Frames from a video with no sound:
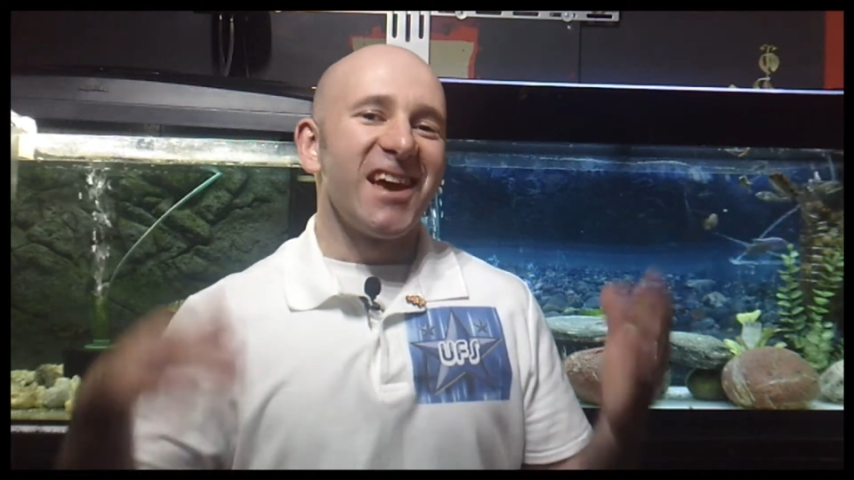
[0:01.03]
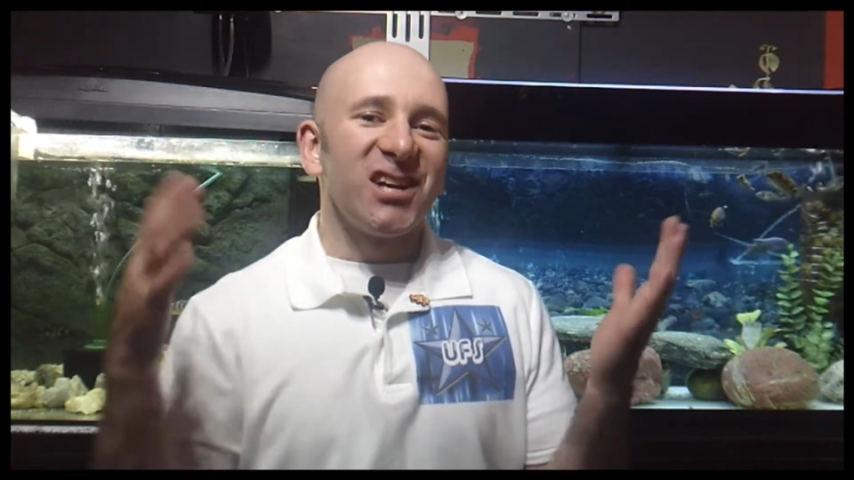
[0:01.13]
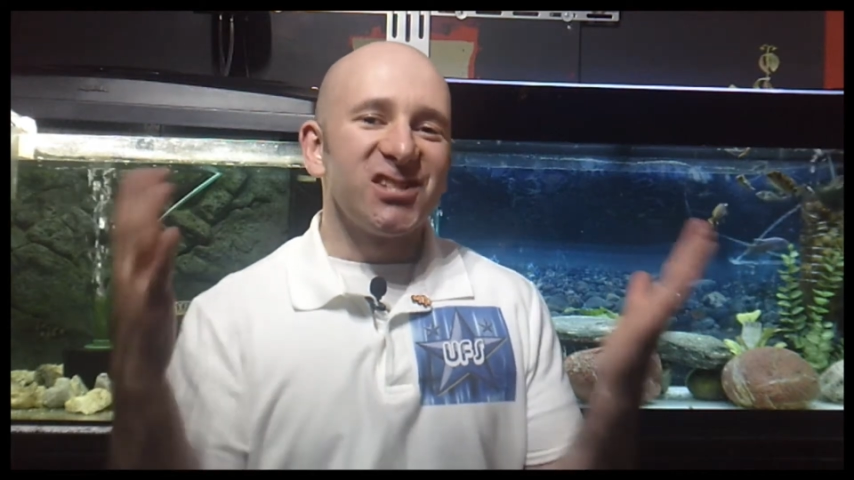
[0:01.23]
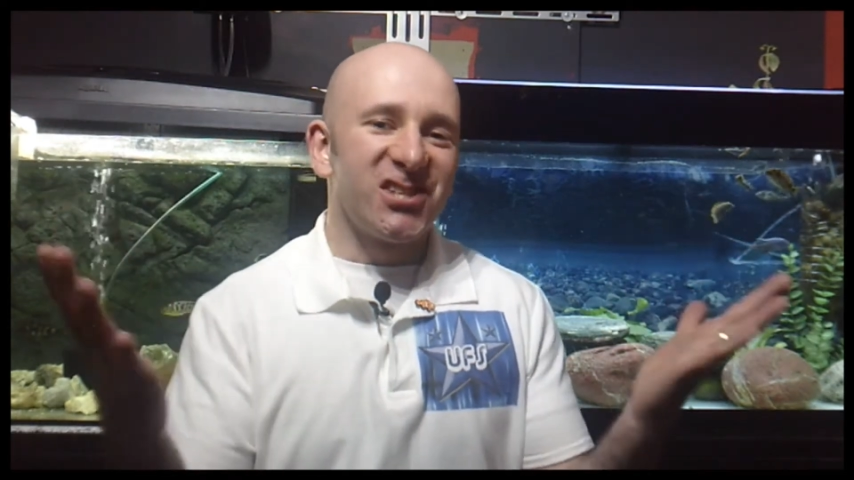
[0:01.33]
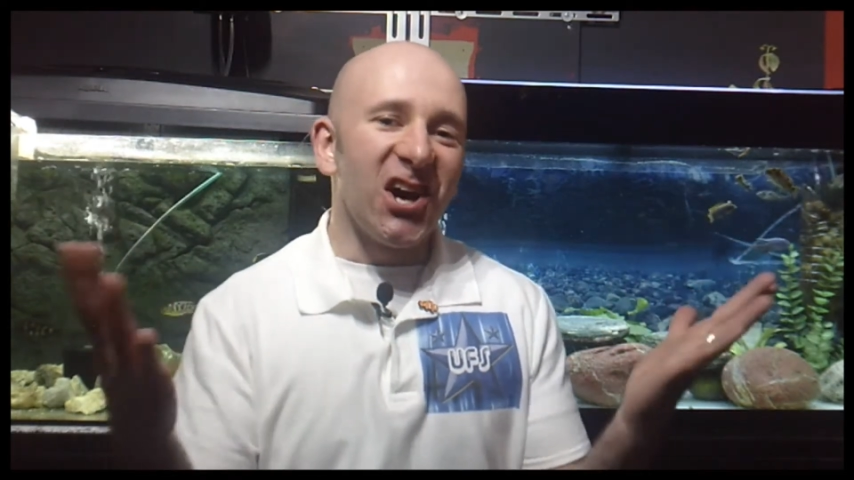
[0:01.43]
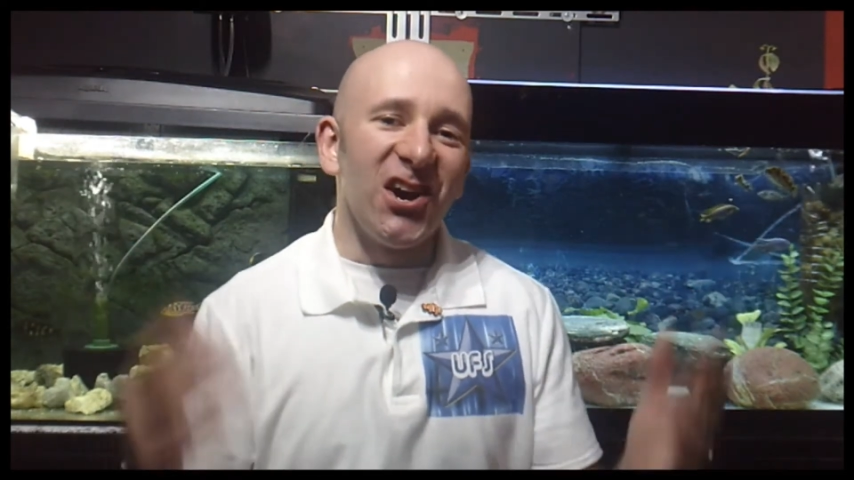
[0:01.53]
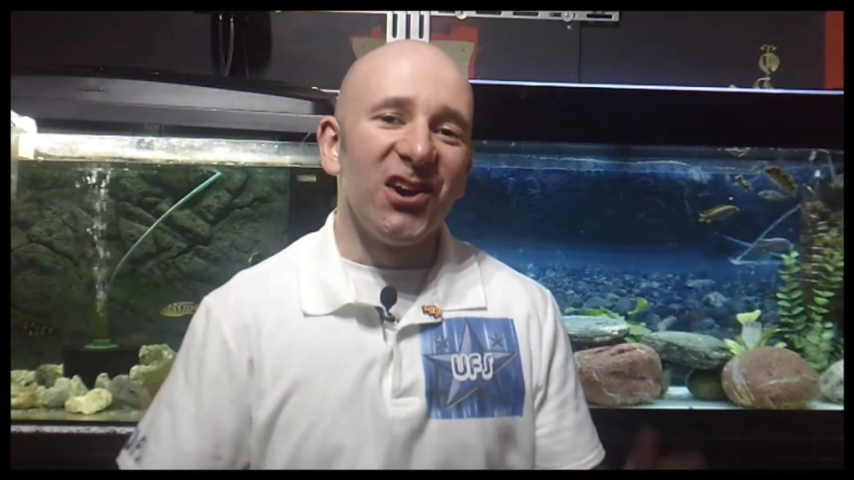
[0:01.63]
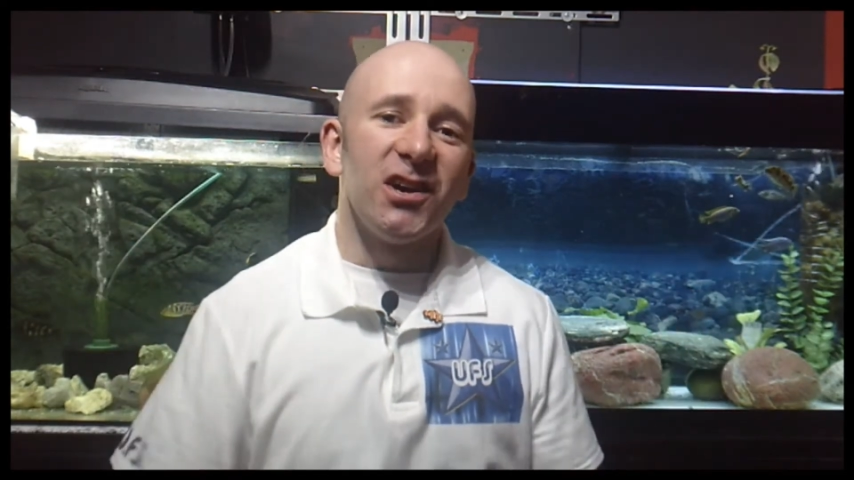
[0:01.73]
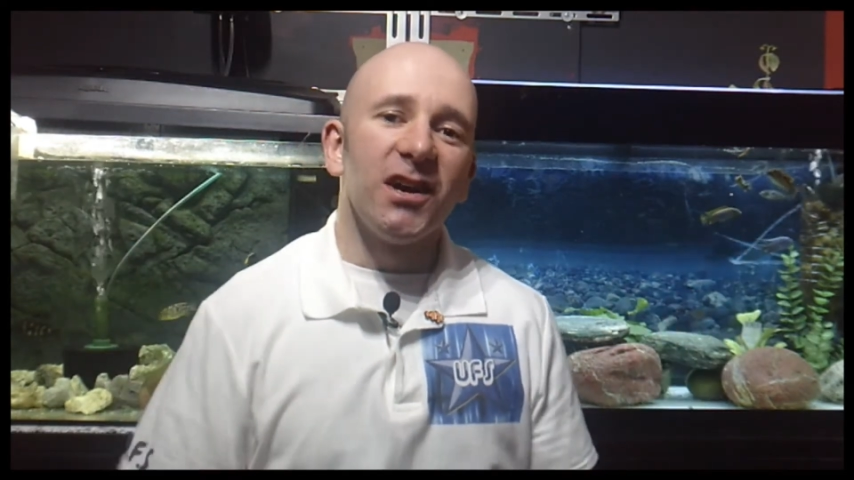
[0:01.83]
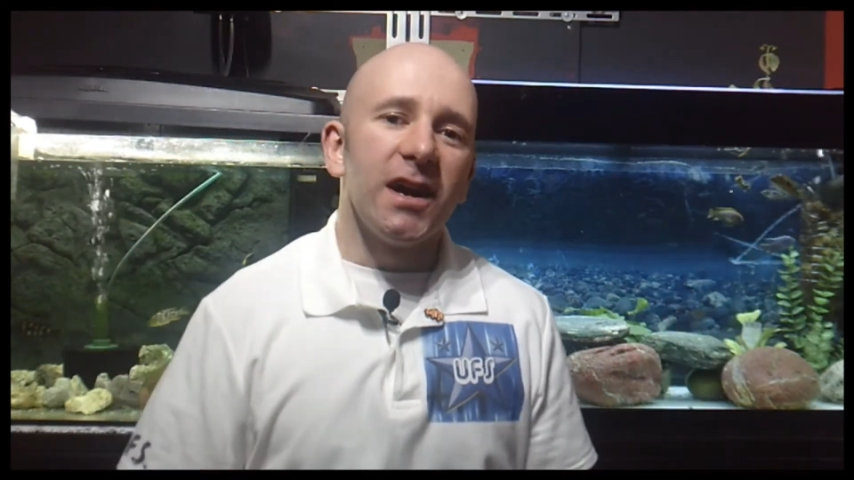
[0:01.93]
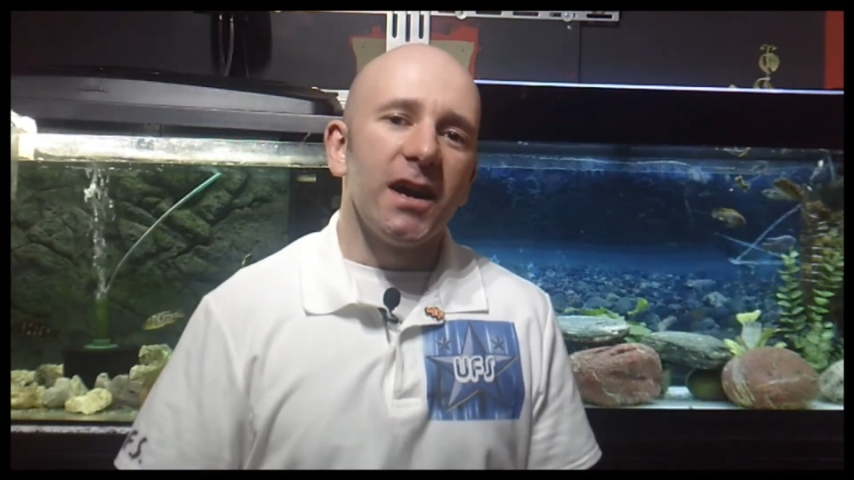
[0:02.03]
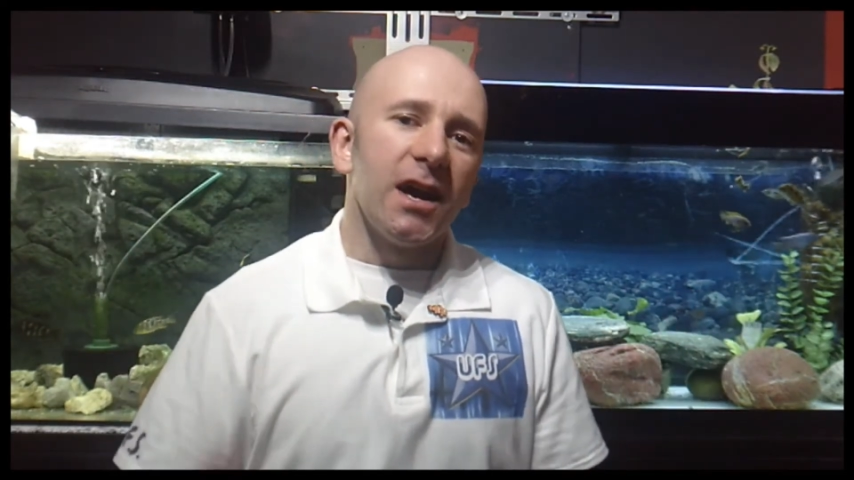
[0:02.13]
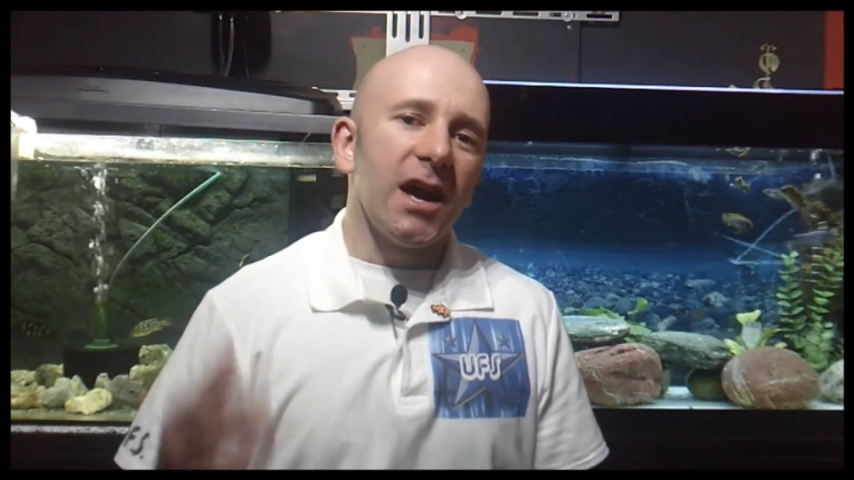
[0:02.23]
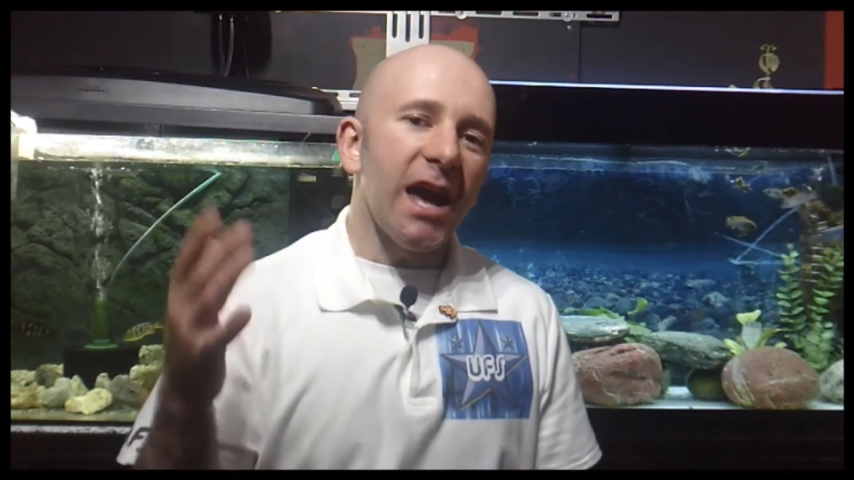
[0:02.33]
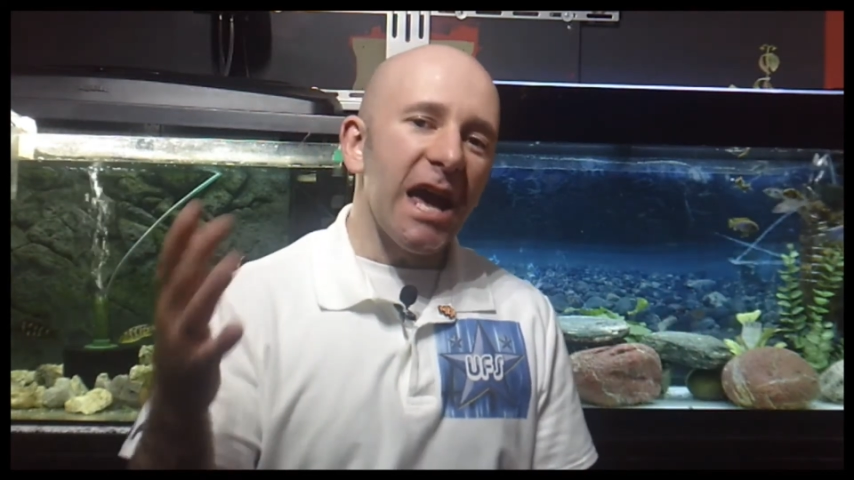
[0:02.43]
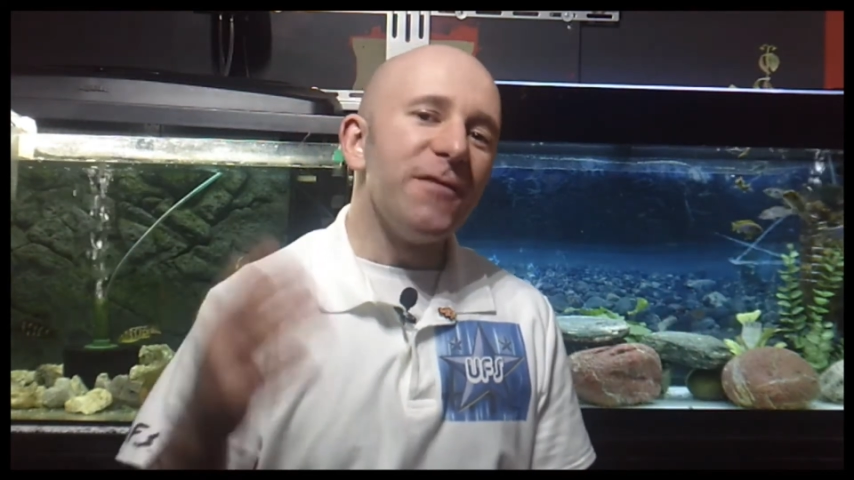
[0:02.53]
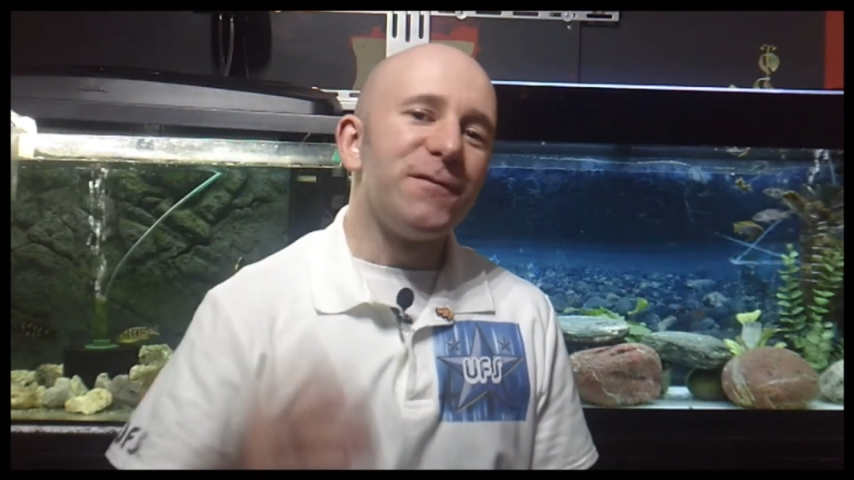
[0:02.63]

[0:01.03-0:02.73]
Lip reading: So, if